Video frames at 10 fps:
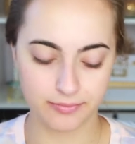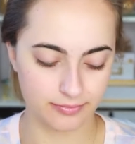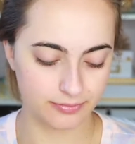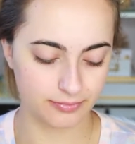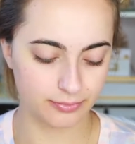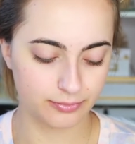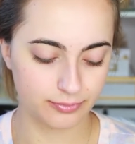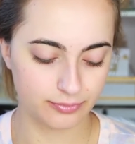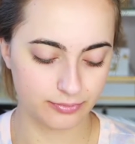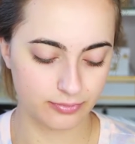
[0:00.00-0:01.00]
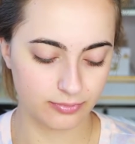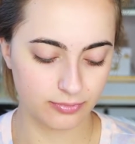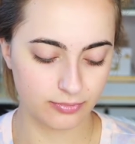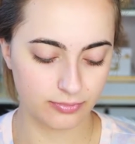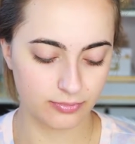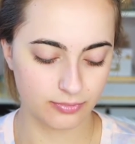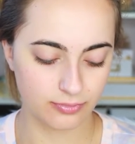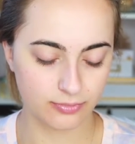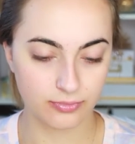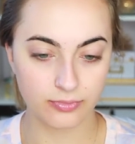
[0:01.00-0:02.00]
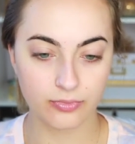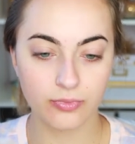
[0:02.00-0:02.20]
Basically, this is an ointment, but it works